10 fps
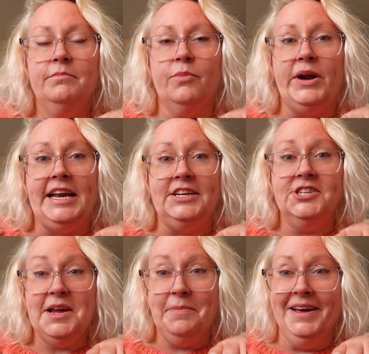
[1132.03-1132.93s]
breeding
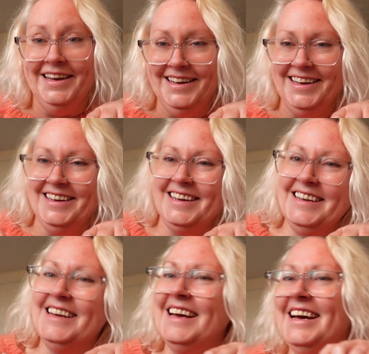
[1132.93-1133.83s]
sheep,
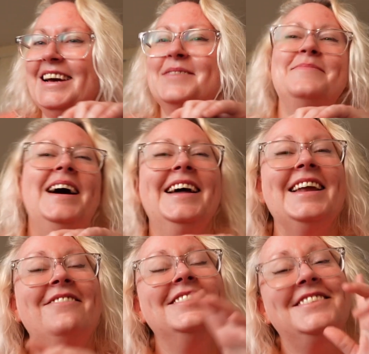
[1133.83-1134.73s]
but
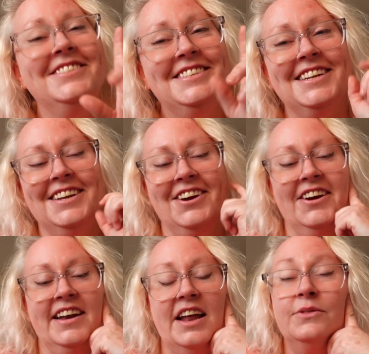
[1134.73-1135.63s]
it was good to
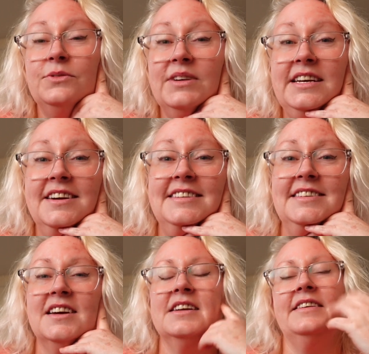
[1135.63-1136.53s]
learn, and it was really nice to
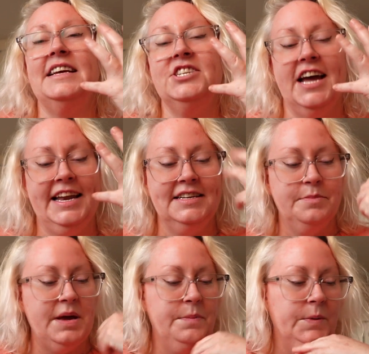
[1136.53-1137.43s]
kind of get chatting to
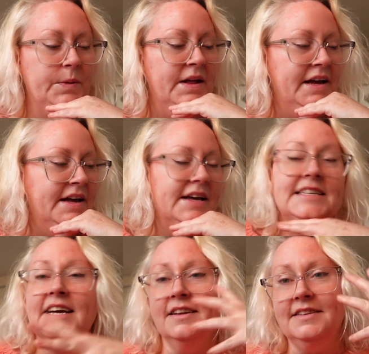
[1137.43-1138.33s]
people
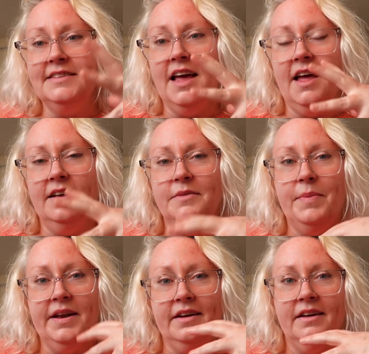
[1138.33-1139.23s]
to understand
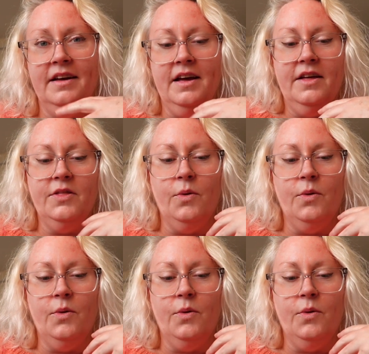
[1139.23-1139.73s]
better the